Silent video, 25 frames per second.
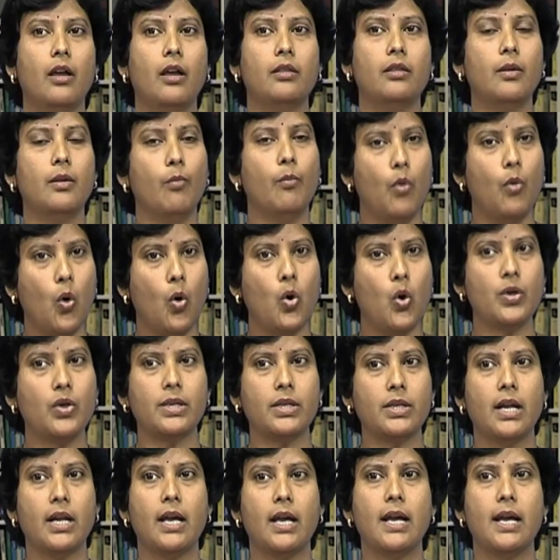the more
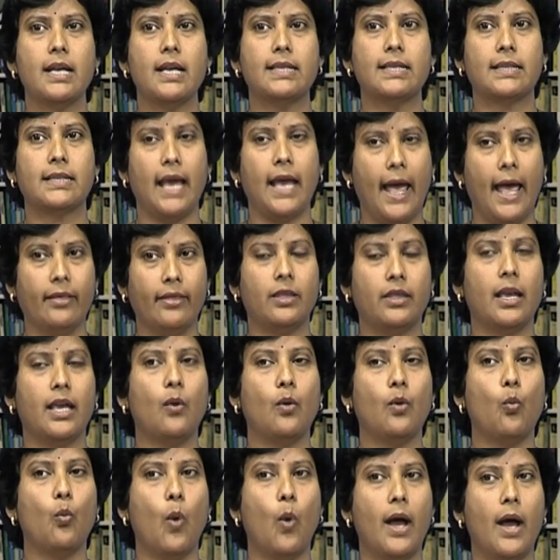
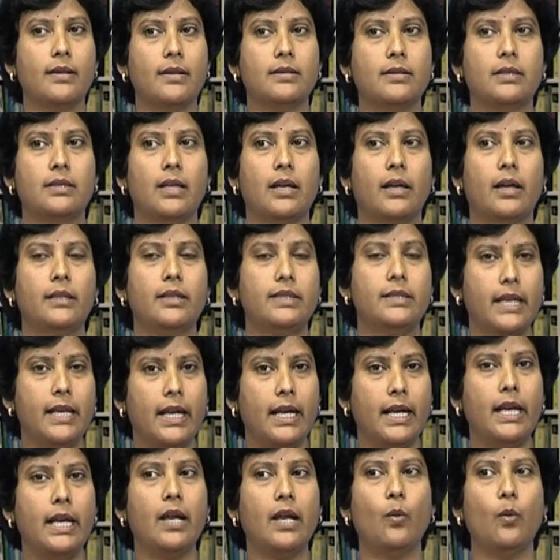scathing ones
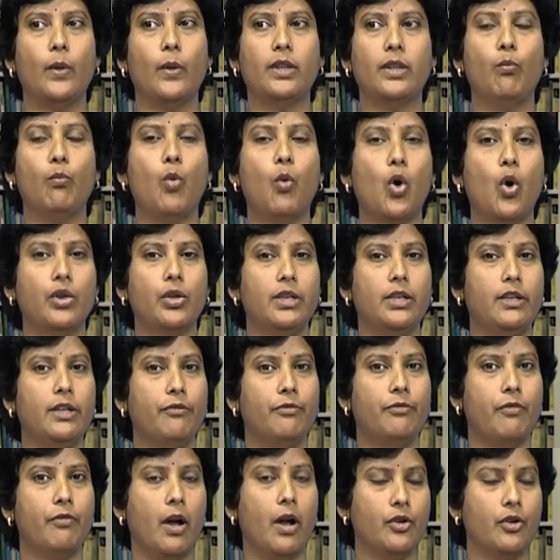dealing with bodily
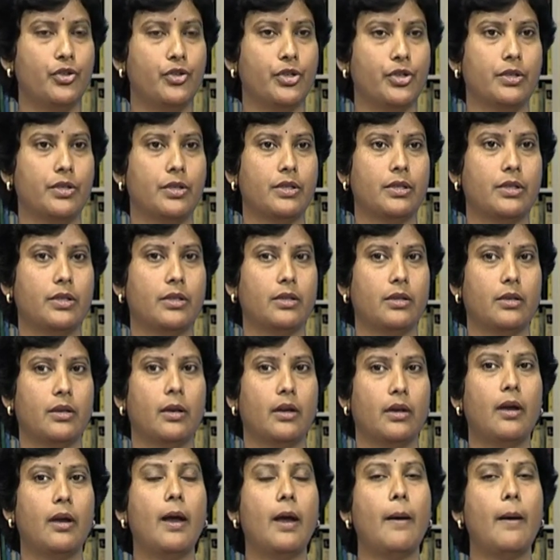functions.
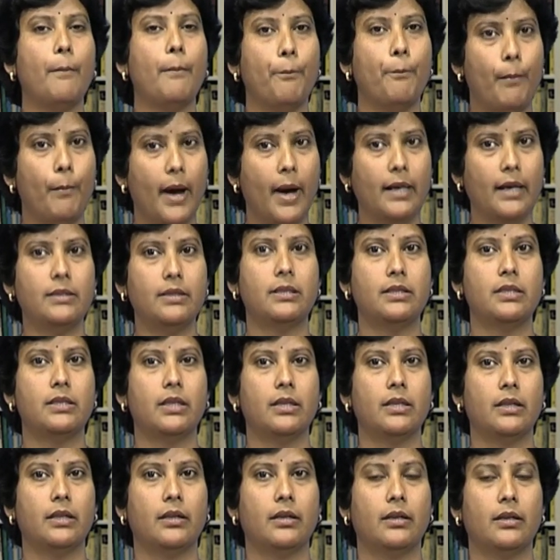But
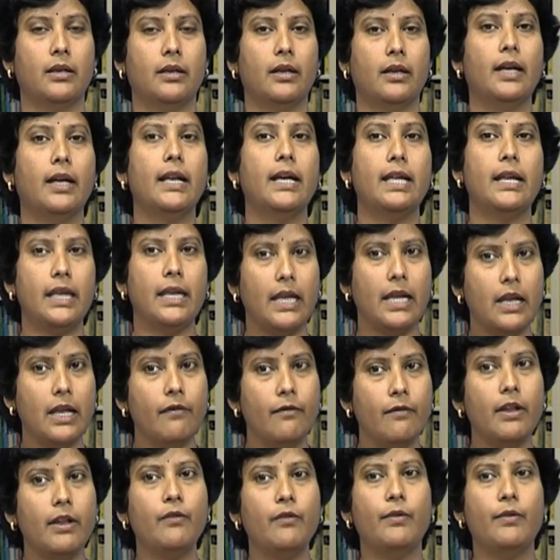
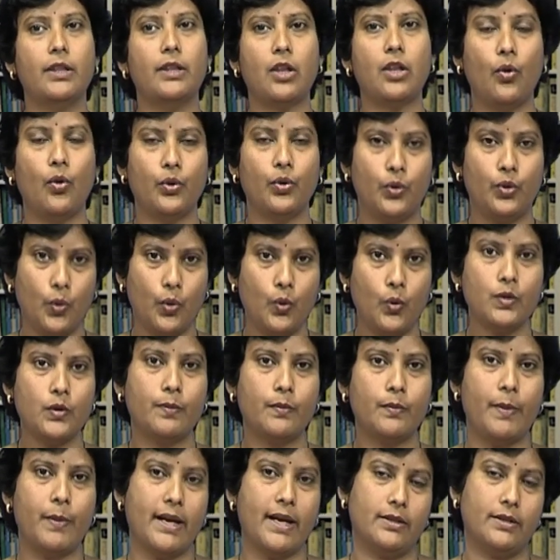even without those
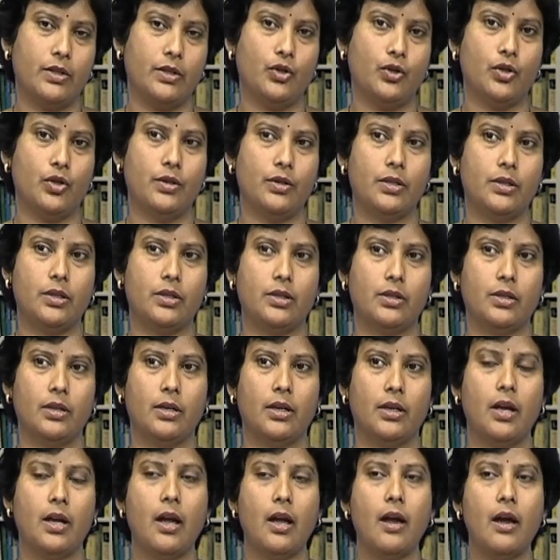passages,
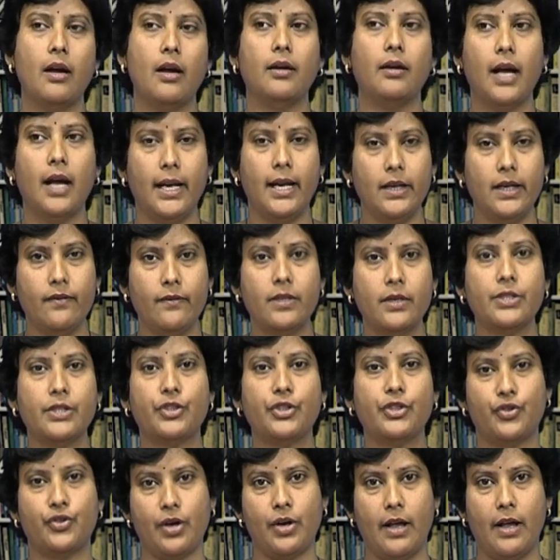Gulliver's
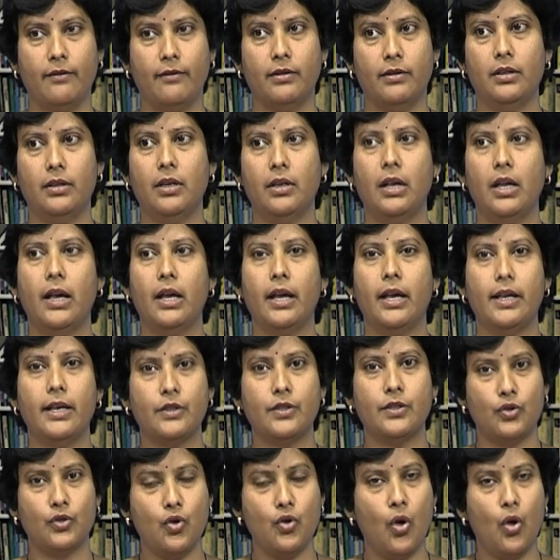Travel
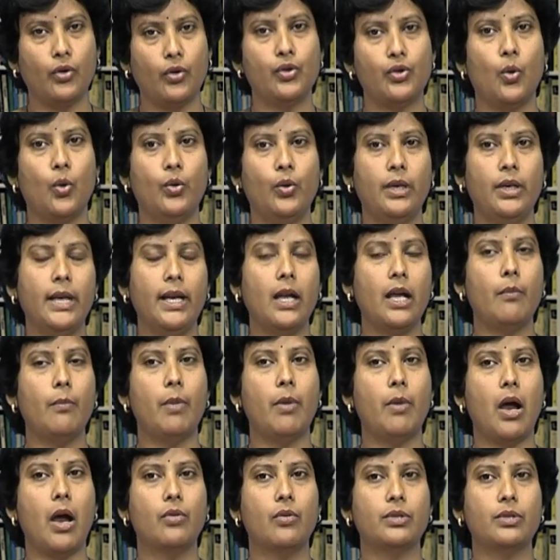is not only
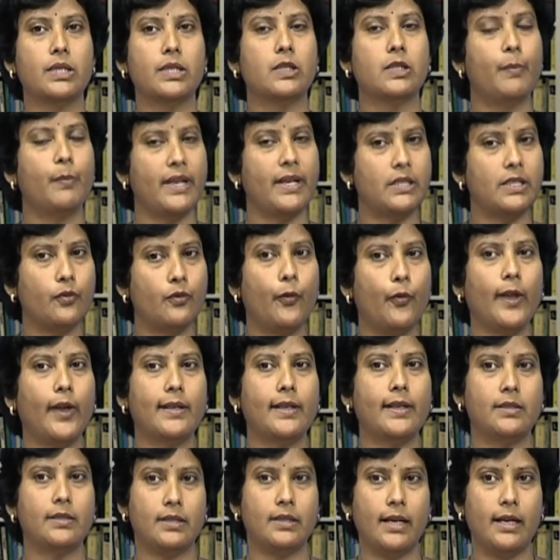about a specific
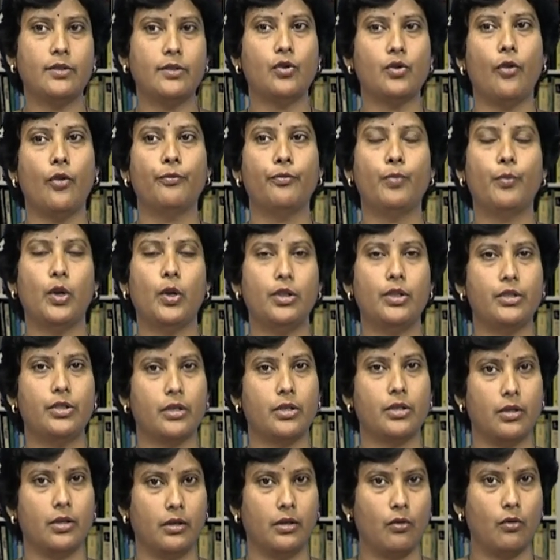set of
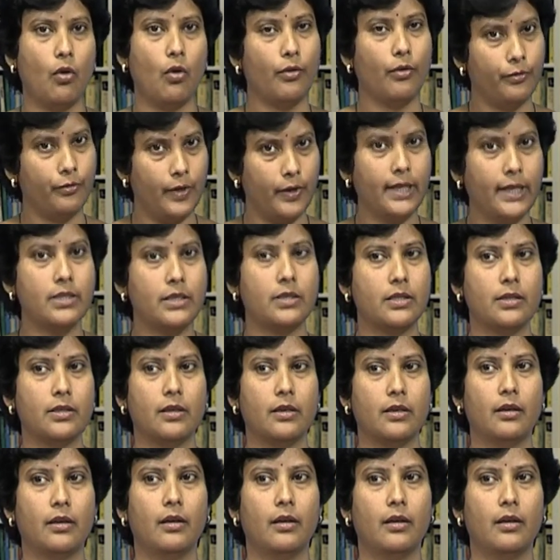political conflicts,